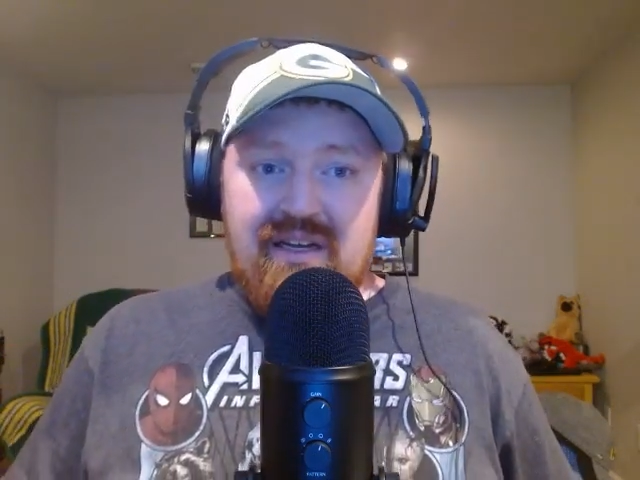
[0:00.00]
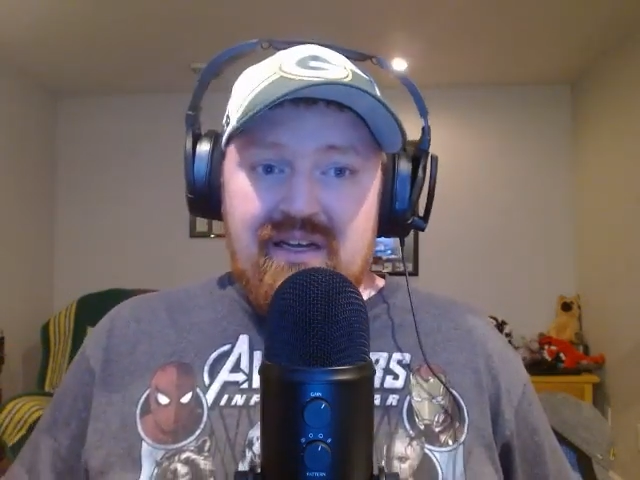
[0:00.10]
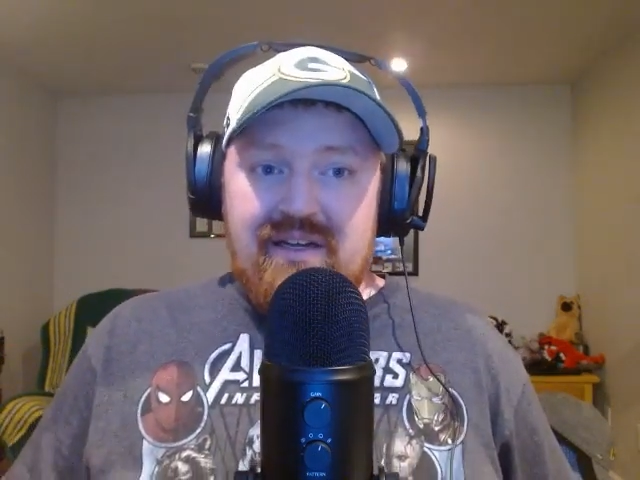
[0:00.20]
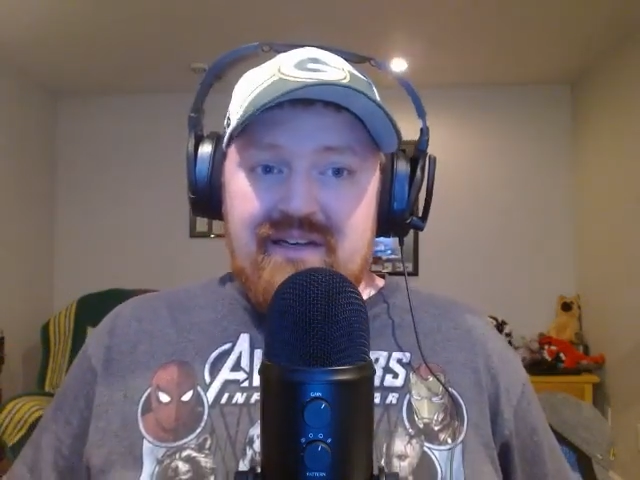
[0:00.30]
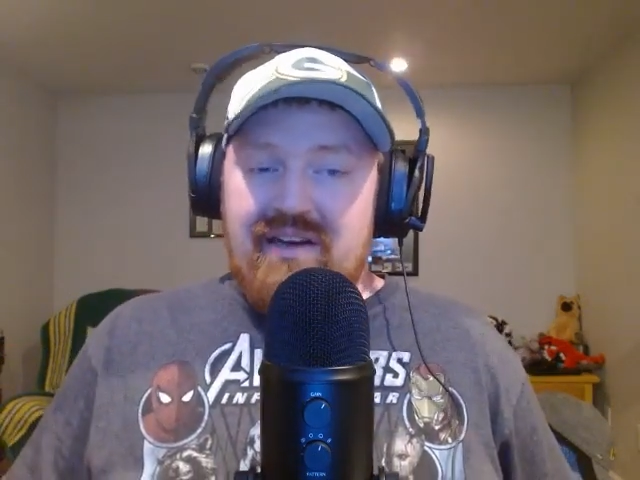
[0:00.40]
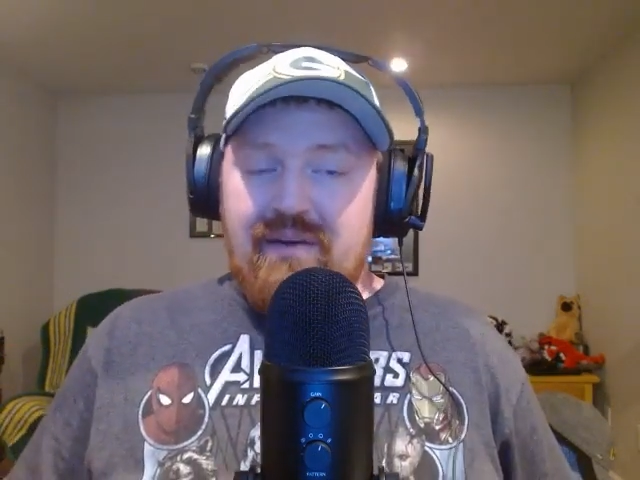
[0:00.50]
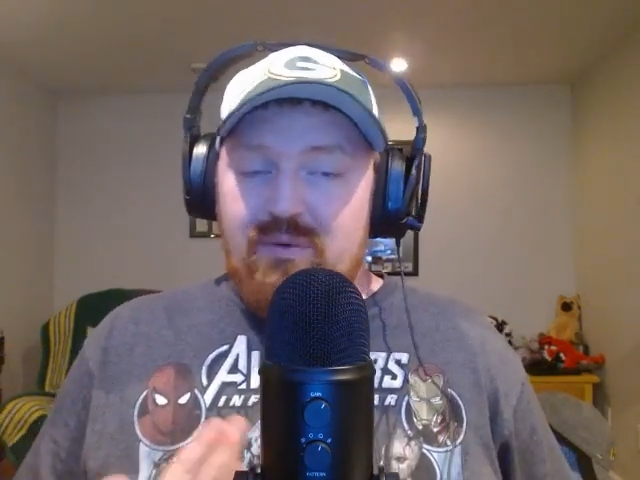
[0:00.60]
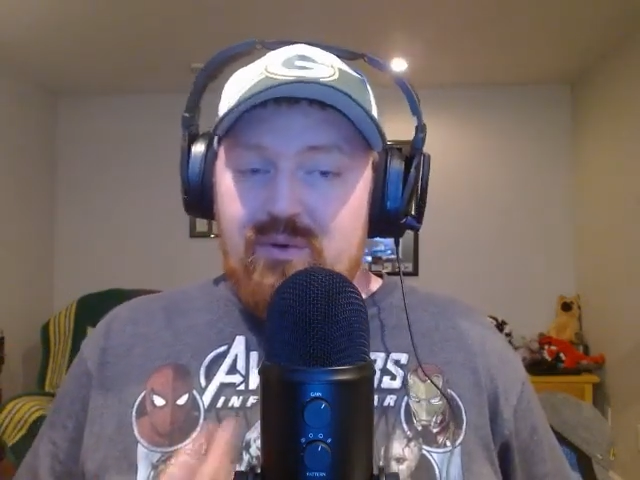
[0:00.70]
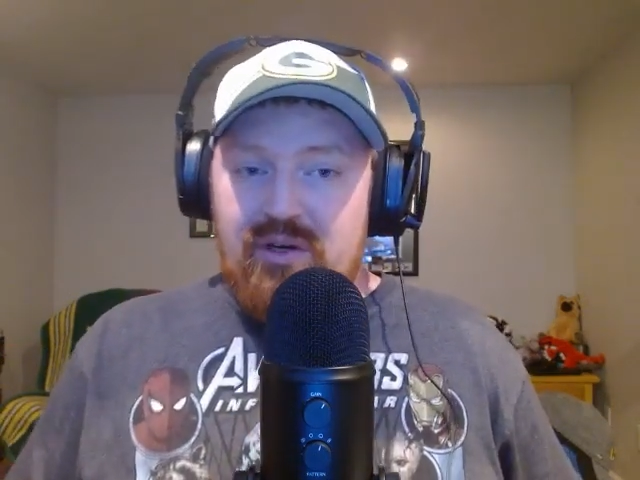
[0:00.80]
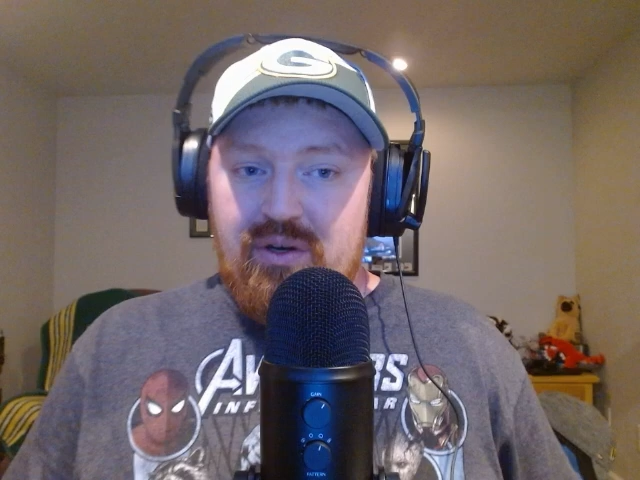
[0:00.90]
and never
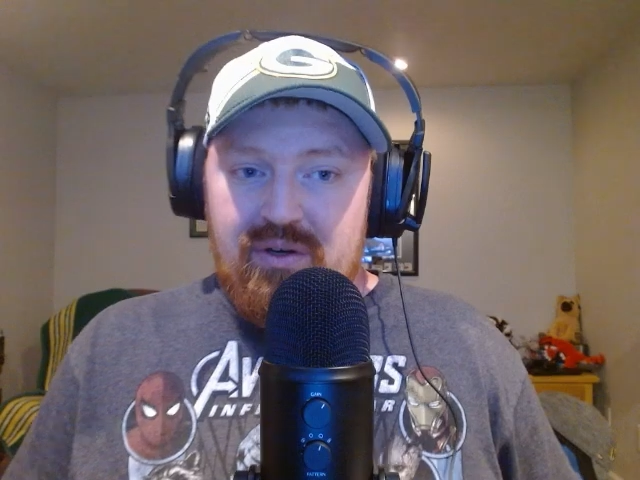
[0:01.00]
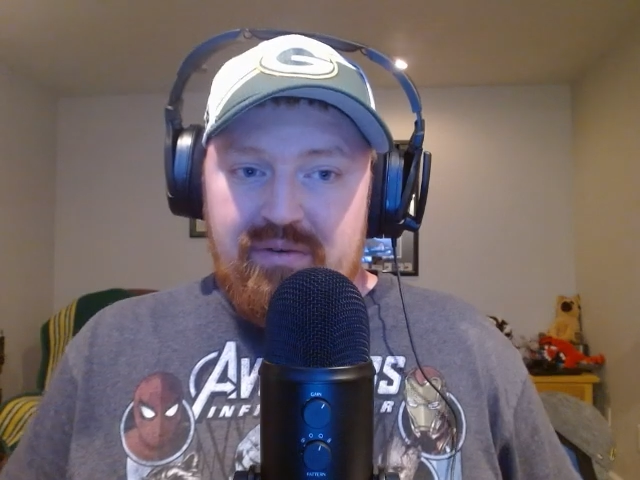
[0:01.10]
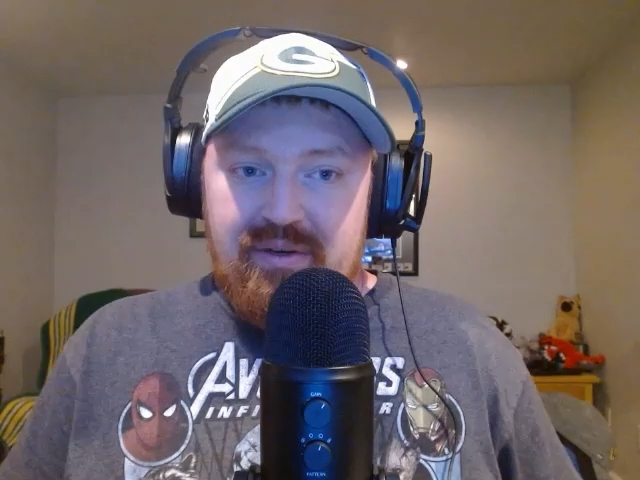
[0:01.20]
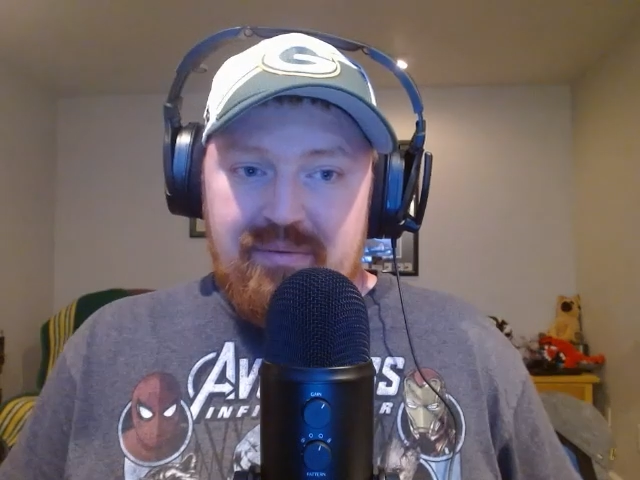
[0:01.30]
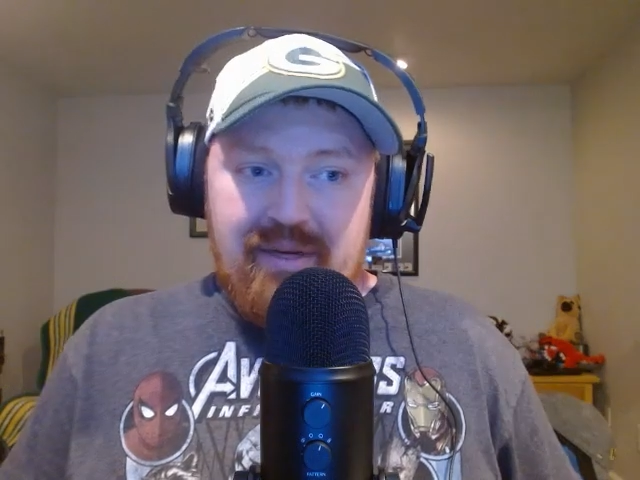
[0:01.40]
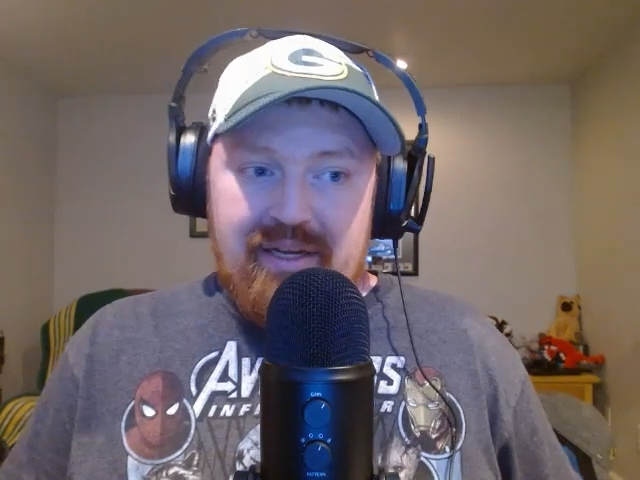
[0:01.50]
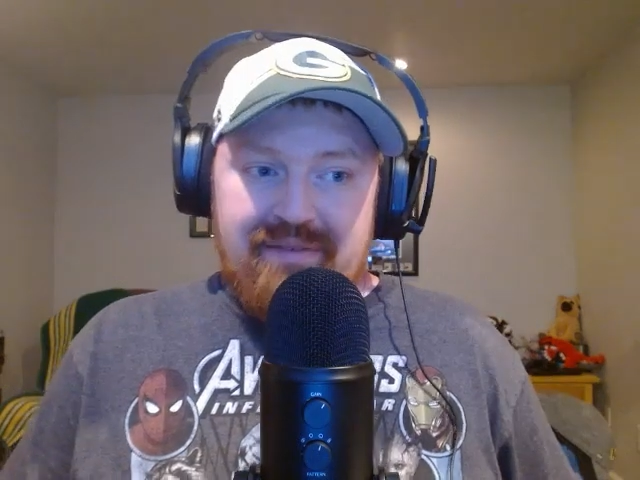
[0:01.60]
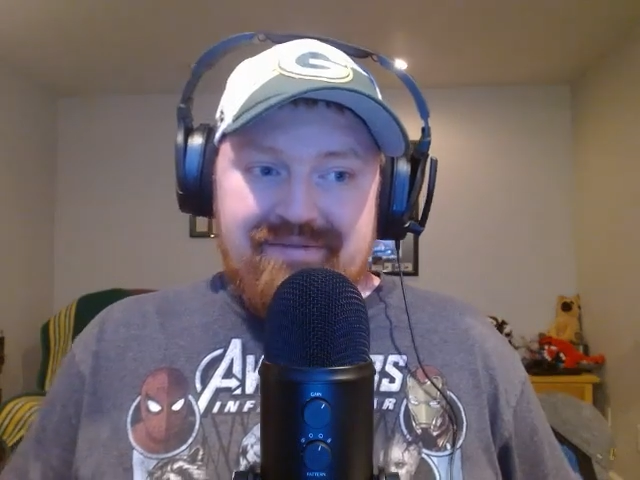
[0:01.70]
really heard of him, and